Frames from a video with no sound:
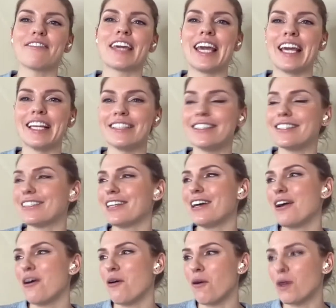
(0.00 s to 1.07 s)
have kids,
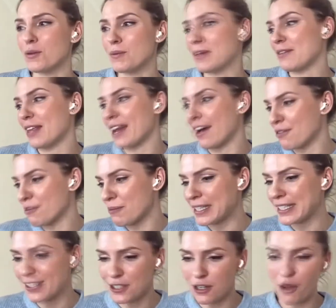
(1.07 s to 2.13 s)
or especially if they have a
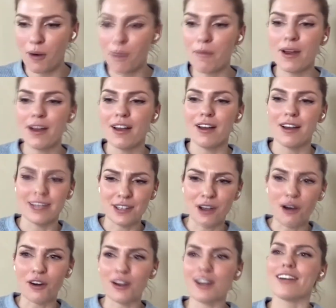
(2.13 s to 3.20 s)
busy job, a
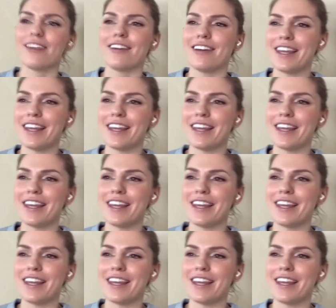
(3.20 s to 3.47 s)
dog.